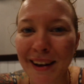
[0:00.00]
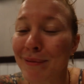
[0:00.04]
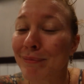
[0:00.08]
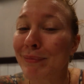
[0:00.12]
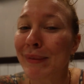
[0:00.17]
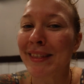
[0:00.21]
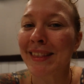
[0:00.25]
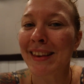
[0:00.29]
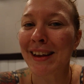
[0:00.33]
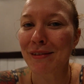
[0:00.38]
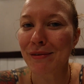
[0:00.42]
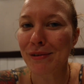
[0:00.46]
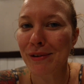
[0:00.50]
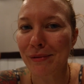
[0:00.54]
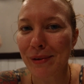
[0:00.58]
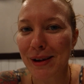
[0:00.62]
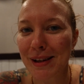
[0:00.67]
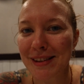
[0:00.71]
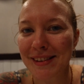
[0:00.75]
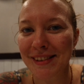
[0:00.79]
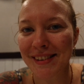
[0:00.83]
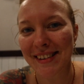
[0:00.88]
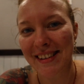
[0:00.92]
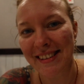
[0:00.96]
But then we
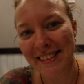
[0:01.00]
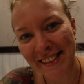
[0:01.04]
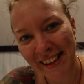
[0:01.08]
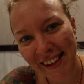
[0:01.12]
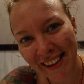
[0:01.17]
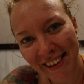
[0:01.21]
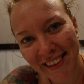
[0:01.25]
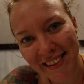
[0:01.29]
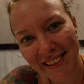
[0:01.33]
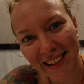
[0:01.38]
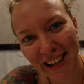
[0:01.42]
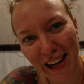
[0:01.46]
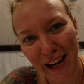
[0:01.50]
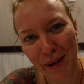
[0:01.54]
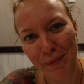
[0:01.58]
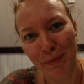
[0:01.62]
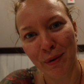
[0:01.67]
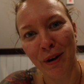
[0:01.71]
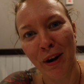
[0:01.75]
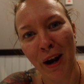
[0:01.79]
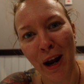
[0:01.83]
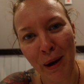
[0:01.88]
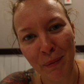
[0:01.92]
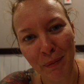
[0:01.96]
went to the second
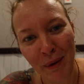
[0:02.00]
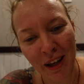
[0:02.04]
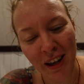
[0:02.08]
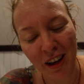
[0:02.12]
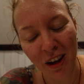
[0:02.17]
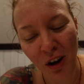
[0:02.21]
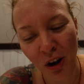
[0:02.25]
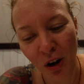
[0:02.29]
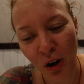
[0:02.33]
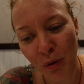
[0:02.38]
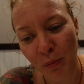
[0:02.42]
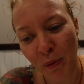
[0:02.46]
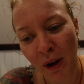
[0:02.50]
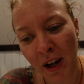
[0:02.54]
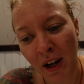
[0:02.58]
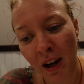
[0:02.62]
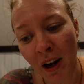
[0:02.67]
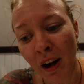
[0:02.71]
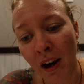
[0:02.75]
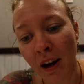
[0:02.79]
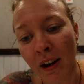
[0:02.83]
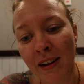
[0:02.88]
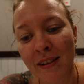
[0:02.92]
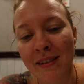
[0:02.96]
chamber. I'm like, oh my
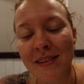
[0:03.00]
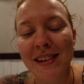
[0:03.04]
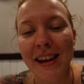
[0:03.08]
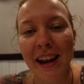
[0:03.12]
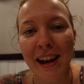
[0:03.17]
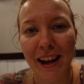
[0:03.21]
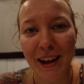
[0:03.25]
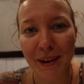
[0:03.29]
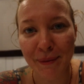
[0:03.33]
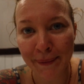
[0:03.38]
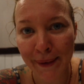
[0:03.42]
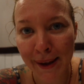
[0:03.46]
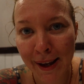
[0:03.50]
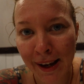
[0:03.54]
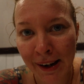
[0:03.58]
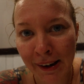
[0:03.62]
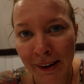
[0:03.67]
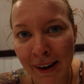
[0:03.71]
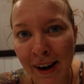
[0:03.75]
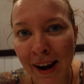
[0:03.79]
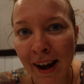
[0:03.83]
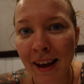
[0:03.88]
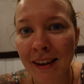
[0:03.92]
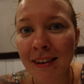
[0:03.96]
god, it's getting
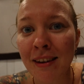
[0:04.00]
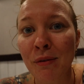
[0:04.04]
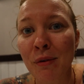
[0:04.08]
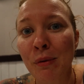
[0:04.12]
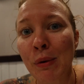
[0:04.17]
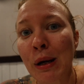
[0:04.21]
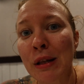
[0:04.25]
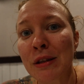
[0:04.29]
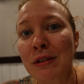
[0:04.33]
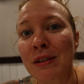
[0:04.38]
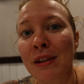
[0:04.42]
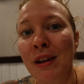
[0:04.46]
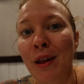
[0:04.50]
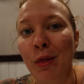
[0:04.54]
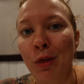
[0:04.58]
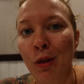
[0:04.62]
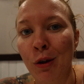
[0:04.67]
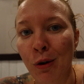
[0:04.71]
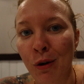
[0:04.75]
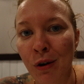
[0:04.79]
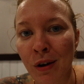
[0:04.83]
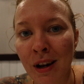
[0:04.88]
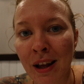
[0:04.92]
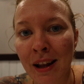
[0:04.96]
bigger. Then we went to the
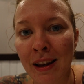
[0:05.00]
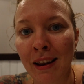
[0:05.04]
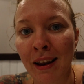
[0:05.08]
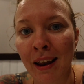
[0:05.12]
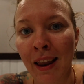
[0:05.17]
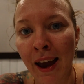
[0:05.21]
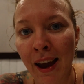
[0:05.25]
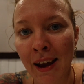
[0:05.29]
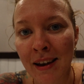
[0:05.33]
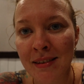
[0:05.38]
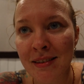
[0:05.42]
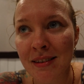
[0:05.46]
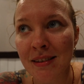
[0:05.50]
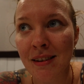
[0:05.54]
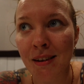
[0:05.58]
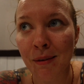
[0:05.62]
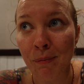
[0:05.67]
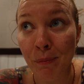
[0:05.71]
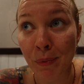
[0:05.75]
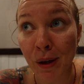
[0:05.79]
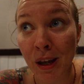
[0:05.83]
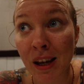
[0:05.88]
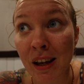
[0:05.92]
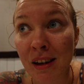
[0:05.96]
third and the
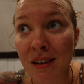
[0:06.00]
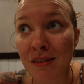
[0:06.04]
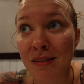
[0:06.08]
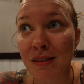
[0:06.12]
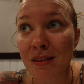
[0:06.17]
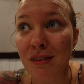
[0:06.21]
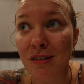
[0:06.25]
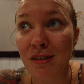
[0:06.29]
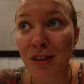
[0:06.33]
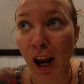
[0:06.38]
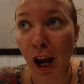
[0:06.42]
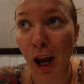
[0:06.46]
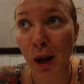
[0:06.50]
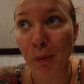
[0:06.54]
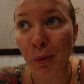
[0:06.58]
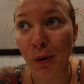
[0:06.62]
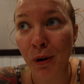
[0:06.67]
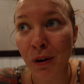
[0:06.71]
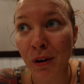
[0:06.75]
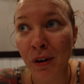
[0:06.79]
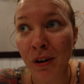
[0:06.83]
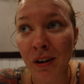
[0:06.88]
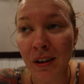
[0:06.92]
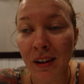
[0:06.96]
biggest
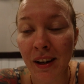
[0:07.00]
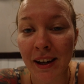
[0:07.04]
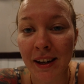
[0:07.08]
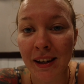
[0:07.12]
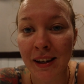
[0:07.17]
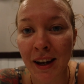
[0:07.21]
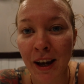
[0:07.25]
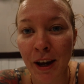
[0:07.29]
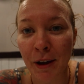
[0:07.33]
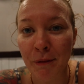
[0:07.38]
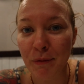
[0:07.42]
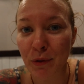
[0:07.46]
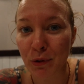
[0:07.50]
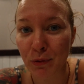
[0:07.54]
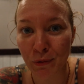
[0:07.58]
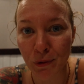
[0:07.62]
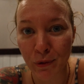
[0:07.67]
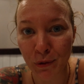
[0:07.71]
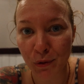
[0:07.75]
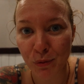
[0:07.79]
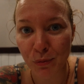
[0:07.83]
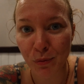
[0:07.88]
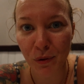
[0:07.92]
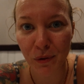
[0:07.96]
chamber, like the
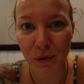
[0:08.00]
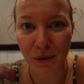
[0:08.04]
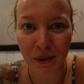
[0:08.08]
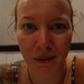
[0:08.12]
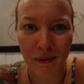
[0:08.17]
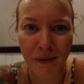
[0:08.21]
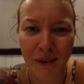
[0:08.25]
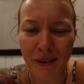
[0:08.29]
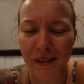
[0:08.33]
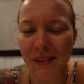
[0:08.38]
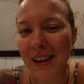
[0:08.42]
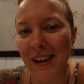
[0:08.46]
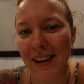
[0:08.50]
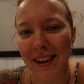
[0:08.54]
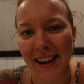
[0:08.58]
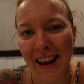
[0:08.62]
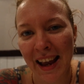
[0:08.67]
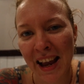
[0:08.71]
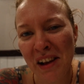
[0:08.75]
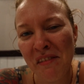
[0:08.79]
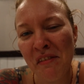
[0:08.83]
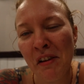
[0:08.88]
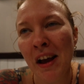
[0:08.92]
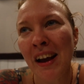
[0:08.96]
room in the
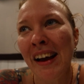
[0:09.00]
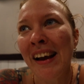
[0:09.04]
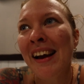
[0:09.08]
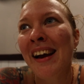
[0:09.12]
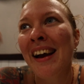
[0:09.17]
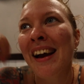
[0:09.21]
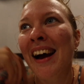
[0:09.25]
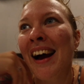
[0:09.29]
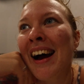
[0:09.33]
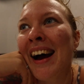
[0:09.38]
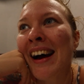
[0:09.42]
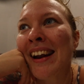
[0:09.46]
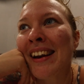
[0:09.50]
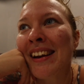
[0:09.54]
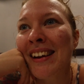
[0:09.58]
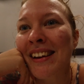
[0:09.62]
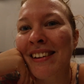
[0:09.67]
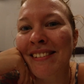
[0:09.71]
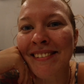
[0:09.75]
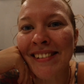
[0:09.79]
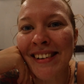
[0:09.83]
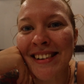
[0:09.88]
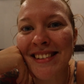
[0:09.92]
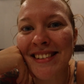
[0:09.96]
cave, and
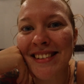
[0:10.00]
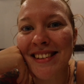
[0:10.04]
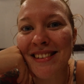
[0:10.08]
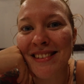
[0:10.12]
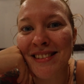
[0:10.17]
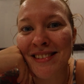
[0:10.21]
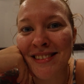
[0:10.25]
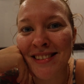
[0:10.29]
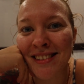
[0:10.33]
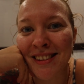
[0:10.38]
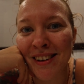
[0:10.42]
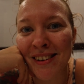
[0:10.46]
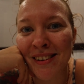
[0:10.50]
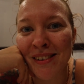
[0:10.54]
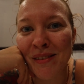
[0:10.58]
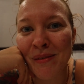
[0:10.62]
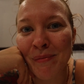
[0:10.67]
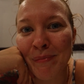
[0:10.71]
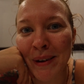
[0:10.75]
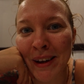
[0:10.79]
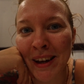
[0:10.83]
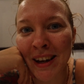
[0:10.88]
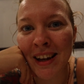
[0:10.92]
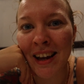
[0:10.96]
it was so
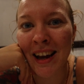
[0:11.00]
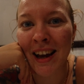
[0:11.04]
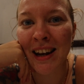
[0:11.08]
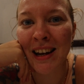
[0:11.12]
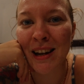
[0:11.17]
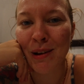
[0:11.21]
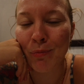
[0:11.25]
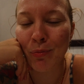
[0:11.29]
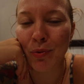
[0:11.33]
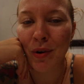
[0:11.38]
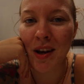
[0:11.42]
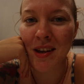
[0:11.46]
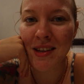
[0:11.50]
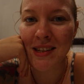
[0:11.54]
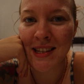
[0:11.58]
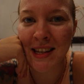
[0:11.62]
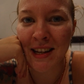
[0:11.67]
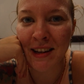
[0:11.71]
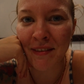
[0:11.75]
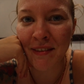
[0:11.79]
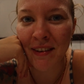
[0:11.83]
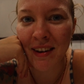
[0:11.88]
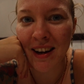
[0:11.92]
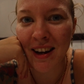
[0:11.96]
big and
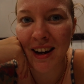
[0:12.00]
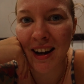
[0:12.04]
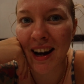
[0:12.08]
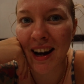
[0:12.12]
impressive.